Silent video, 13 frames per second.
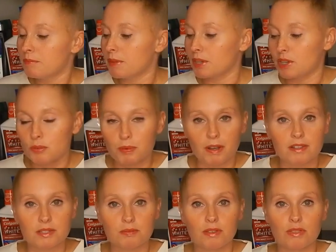The
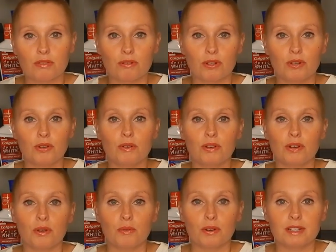coupons went through,
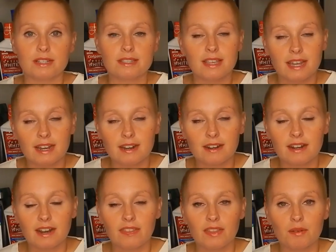no worries
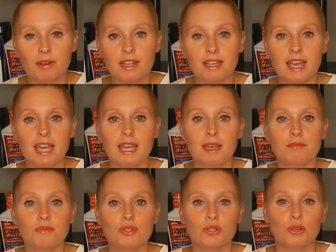there. And then when it
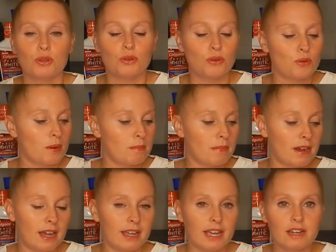came to
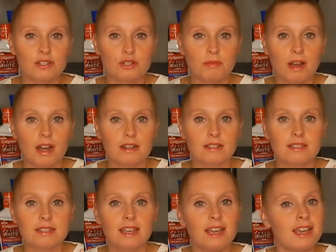my
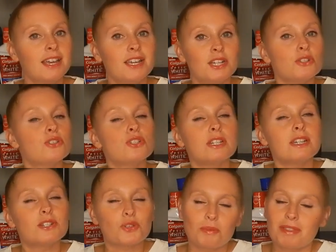ExtraBucks,
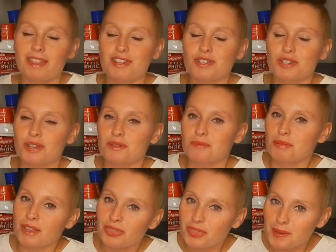she told me that she couldn't
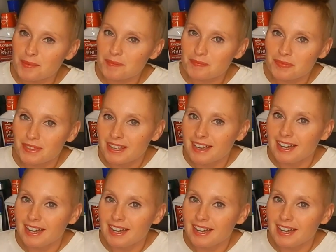print them.